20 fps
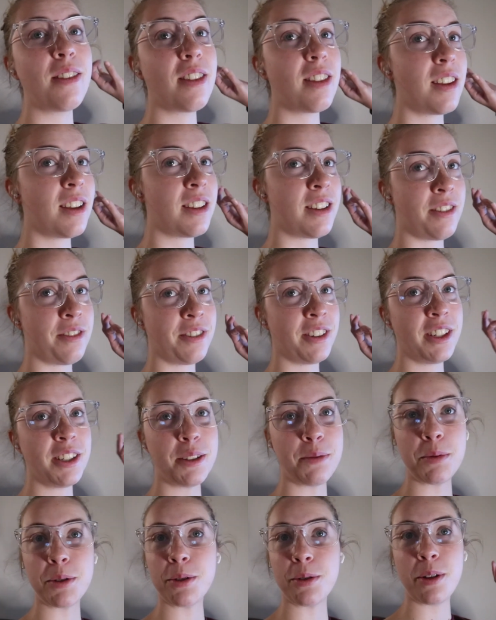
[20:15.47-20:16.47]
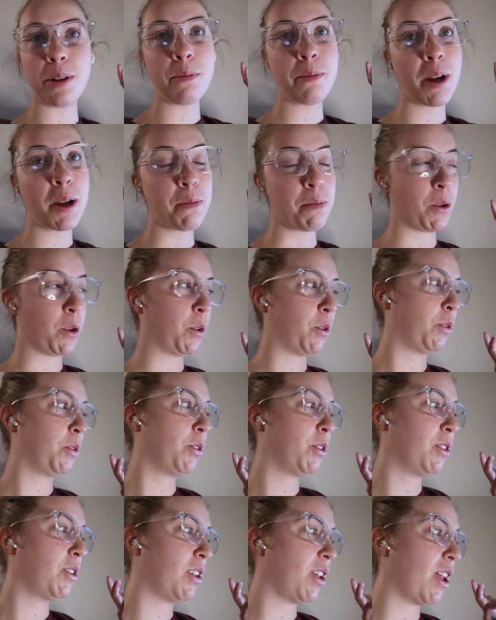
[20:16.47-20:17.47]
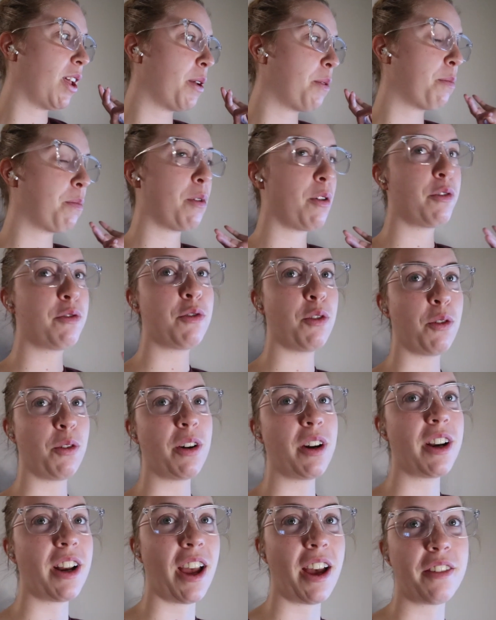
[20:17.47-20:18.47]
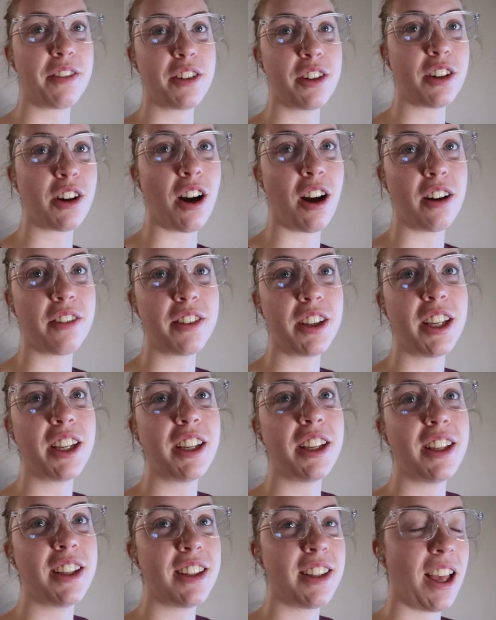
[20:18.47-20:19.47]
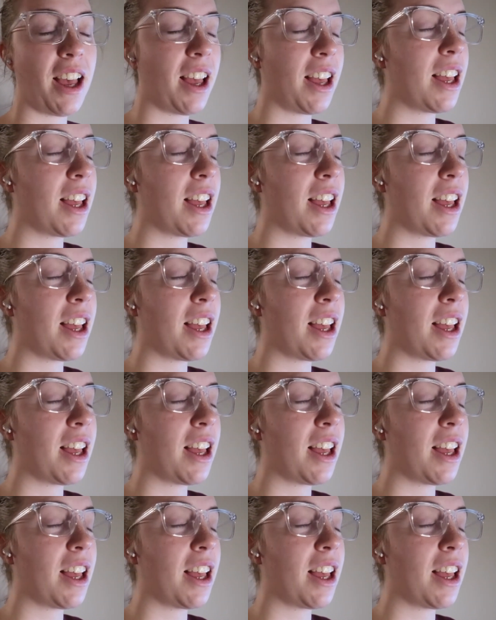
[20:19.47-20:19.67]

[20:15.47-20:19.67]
The difference between my moods before and after coffee is